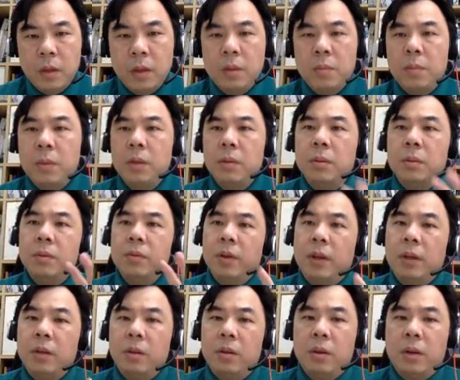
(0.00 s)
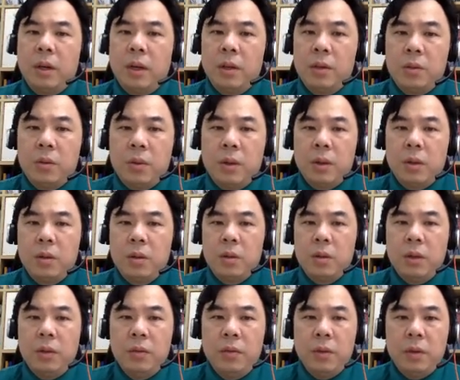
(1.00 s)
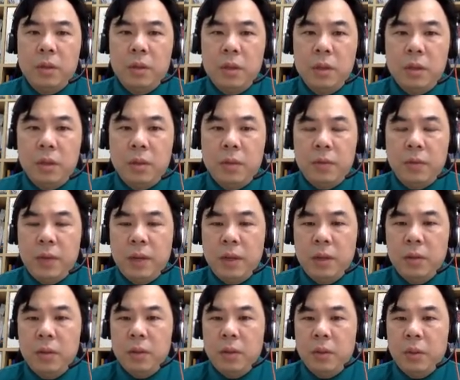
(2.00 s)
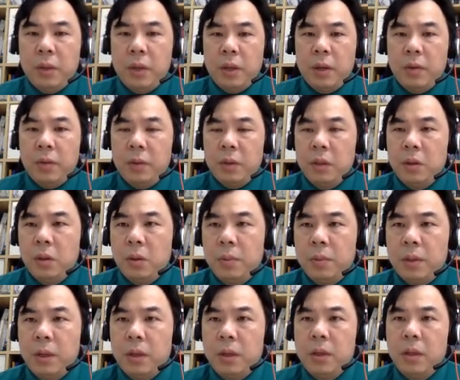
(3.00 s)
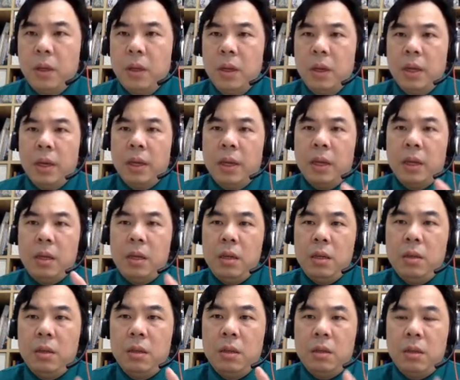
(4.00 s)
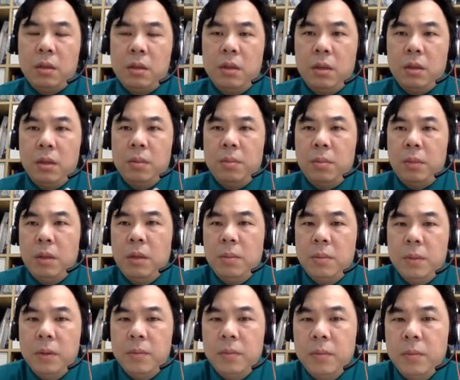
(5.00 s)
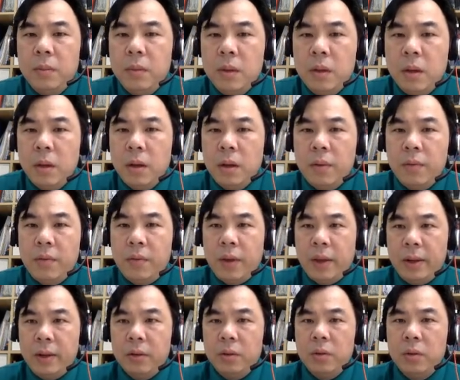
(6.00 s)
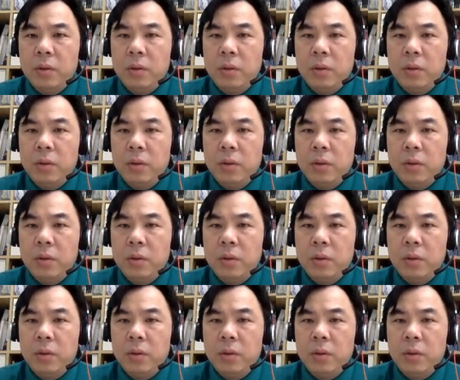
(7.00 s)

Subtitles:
Minimum value of chi-square. So therefore, this value that we have already obtained is the minimum value